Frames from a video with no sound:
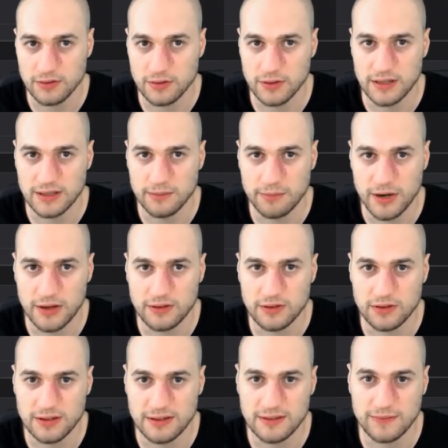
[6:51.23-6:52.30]
so that the browser
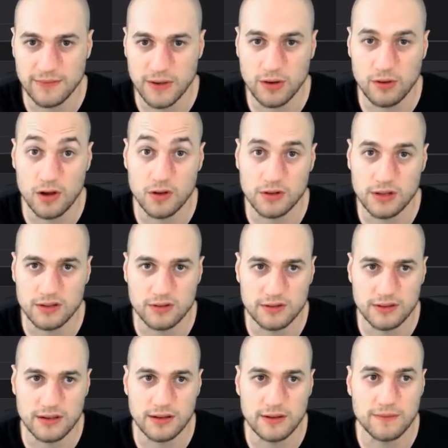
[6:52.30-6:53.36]
doesn't figure out that there's
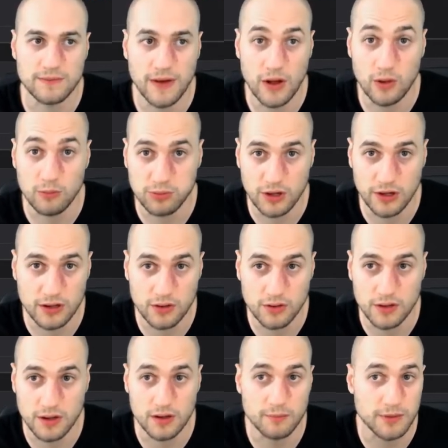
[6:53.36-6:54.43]
any foul play
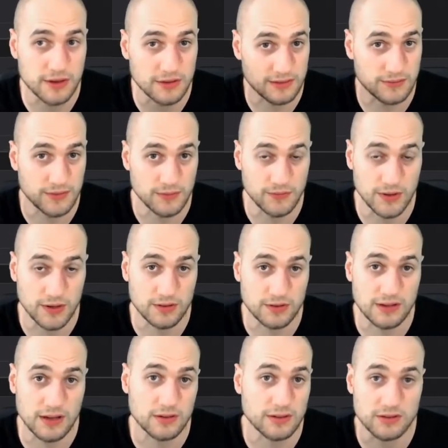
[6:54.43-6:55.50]
going on, because if it figures
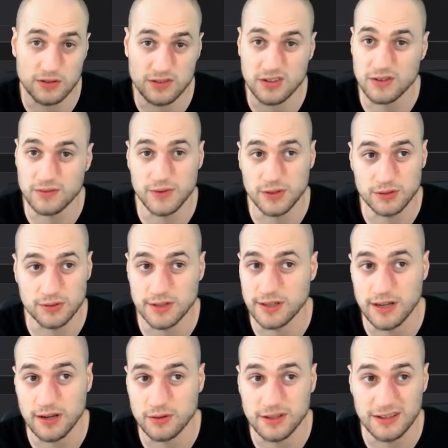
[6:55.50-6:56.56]
out, it's just going to filter it
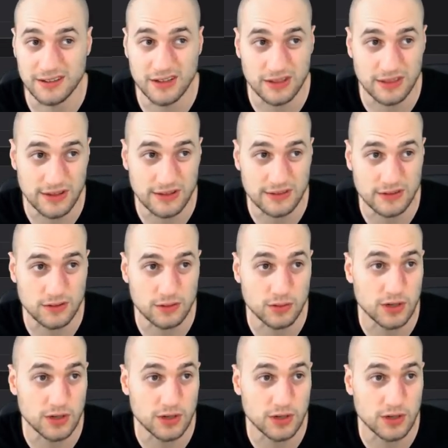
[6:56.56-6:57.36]
out and nothing is going to